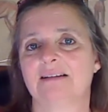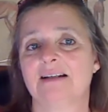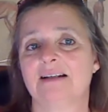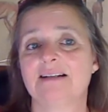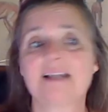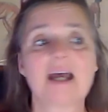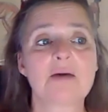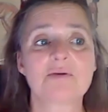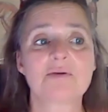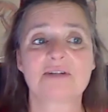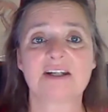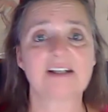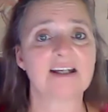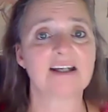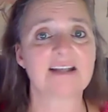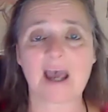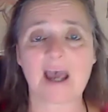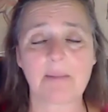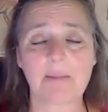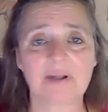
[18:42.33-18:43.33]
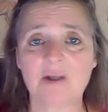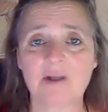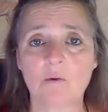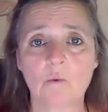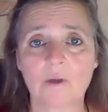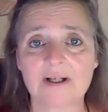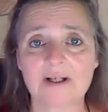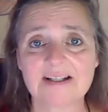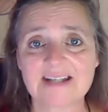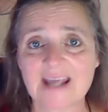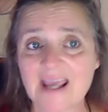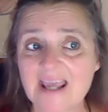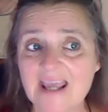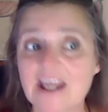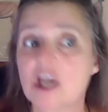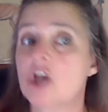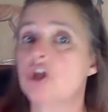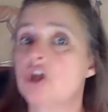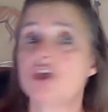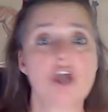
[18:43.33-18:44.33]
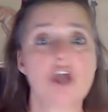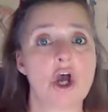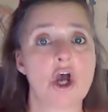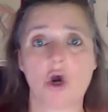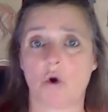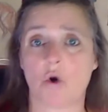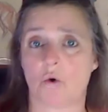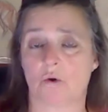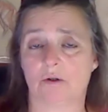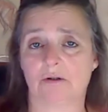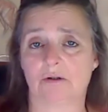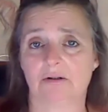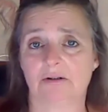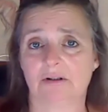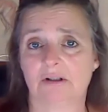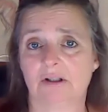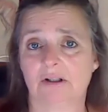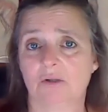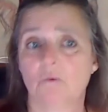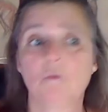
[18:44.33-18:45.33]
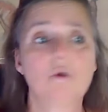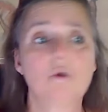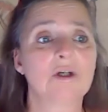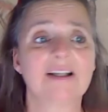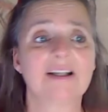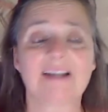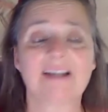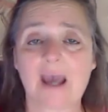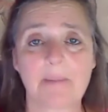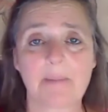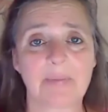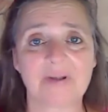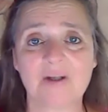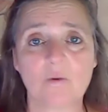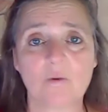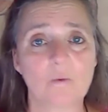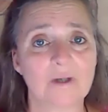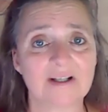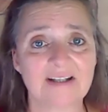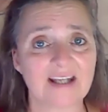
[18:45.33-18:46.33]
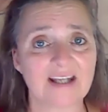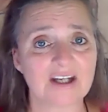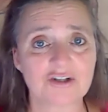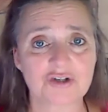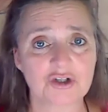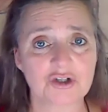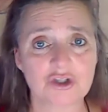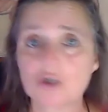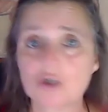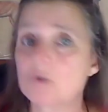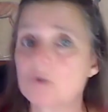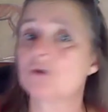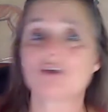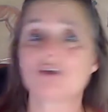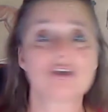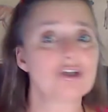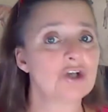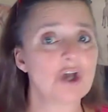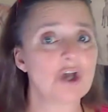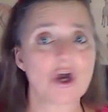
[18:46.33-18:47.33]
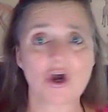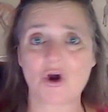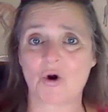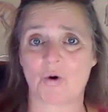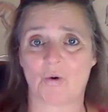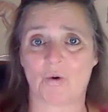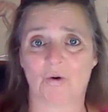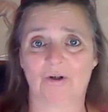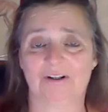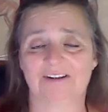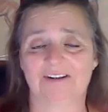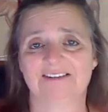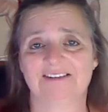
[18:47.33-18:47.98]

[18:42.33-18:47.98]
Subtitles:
Now, did it happen in one day? No. Will it happen in one day to you? No.